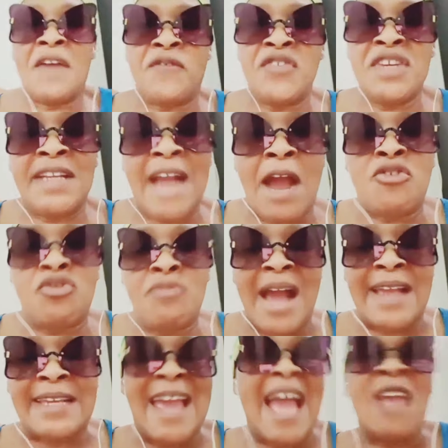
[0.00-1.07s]
in
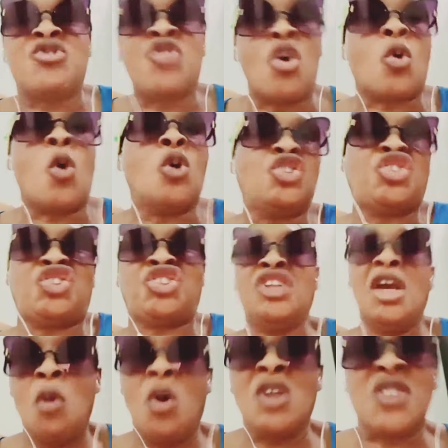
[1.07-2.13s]
Kadumaki, a joke on she,
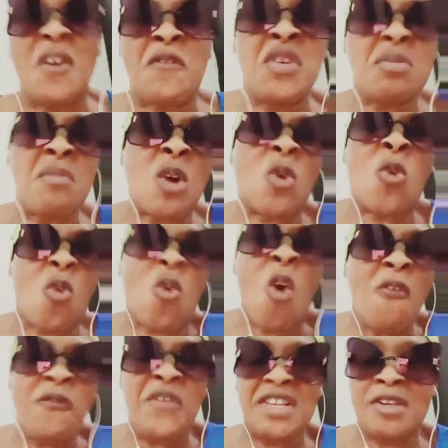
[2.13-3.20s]
one suffering
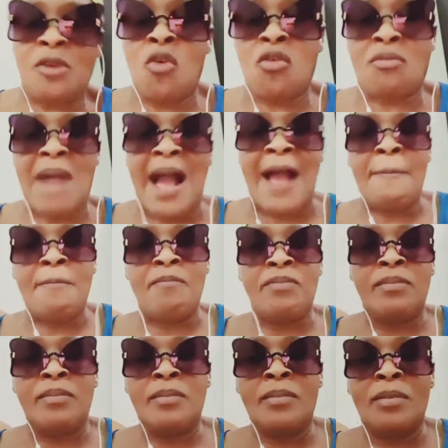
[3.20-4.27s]
COVID, lopa,
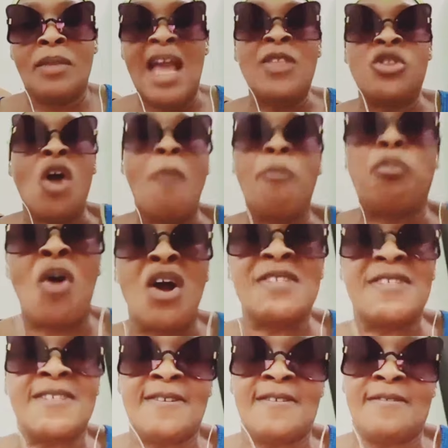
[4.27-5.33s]
and top poison.